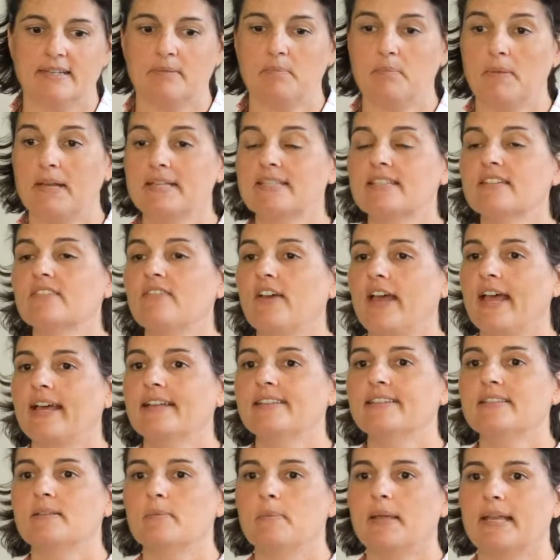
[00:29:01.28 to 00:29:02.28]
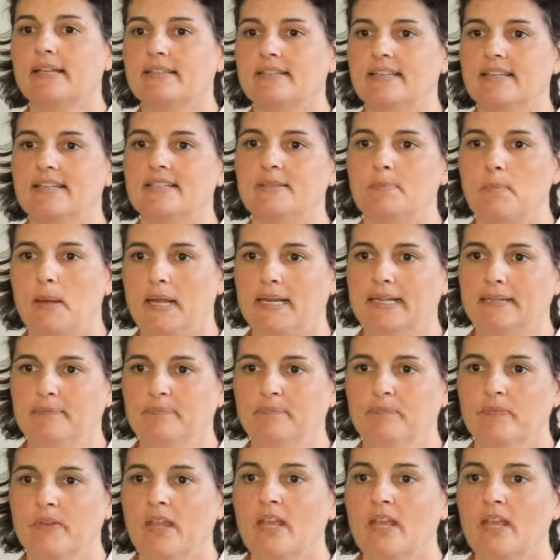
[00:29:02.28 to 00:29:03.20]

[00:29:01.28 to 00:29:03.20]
must have had some excess money.